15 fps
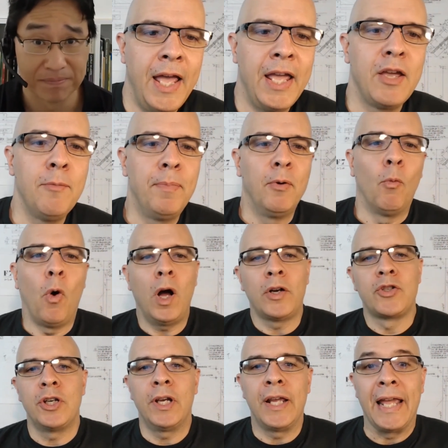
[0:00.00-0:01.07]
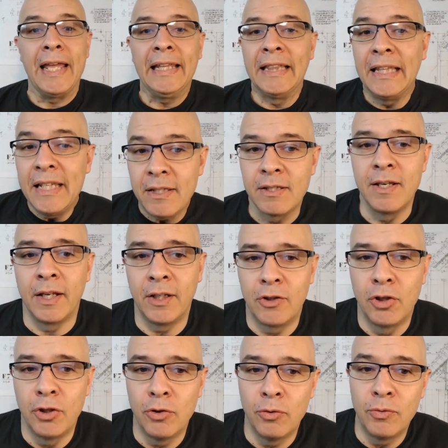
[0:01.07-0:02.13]
Hey, you've been watching and
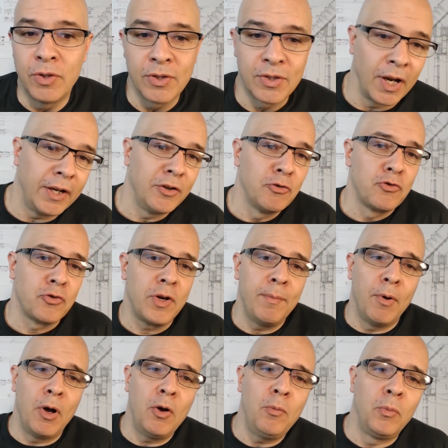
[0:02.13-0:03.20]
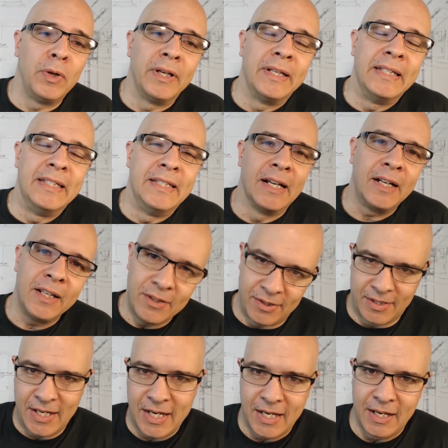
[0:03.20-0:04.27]
listening to Design Your Dream Home with Doug and
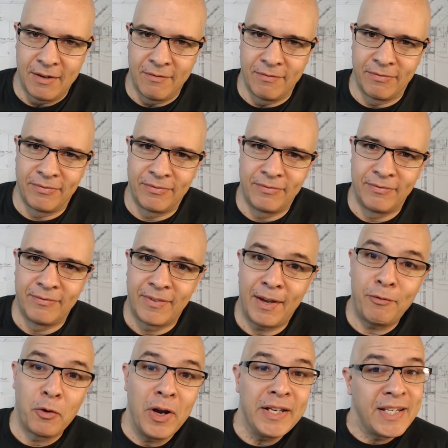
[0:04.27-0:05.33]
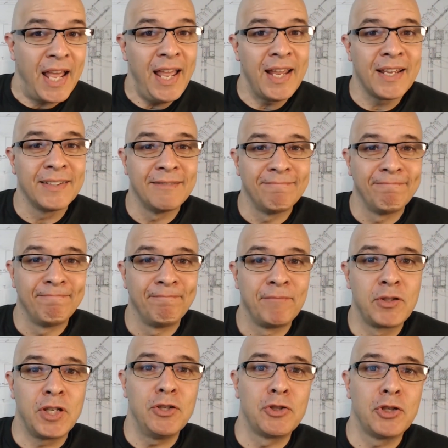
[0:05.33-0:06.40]
Steve. Have a great day.
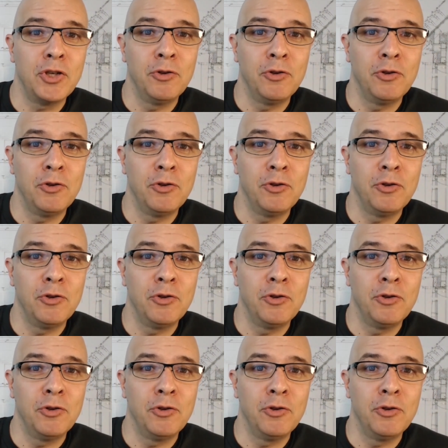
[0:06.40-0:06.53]
See you